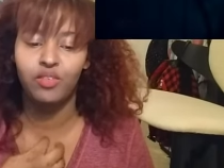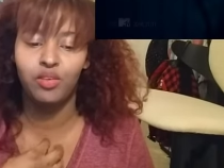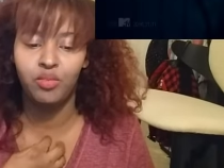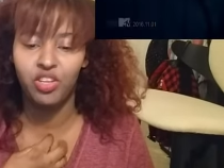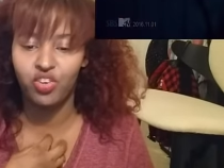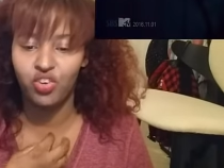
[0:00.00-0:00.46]

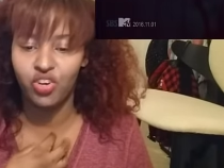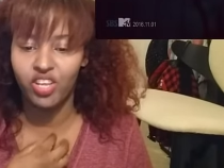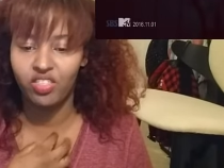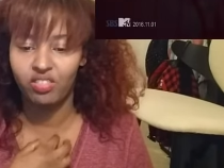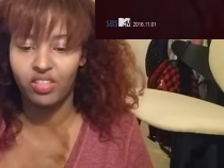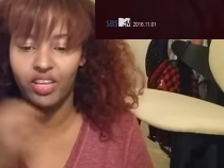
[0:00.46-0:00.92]
giving me
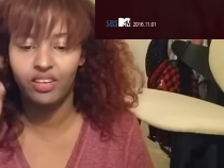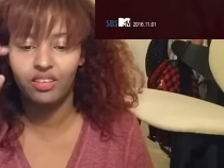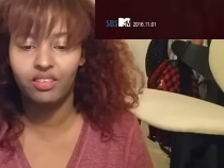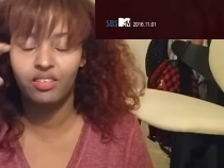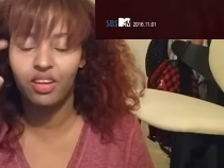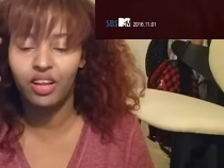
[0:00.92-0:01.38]
dirty, like,
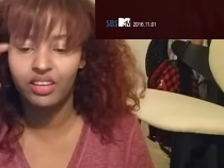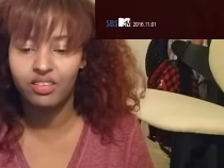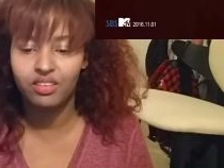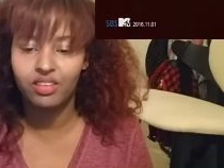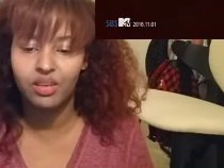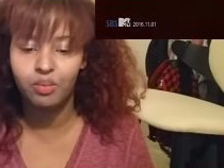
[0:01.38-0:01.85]
I
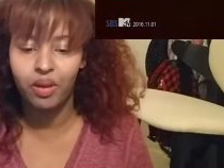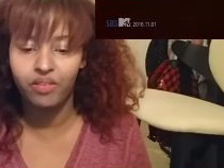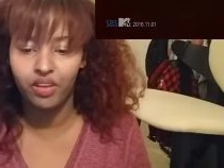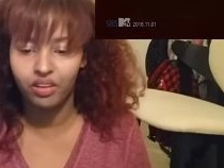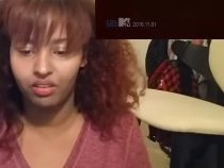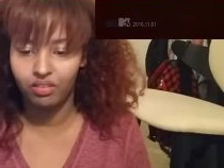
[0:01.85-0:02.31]
just keep having,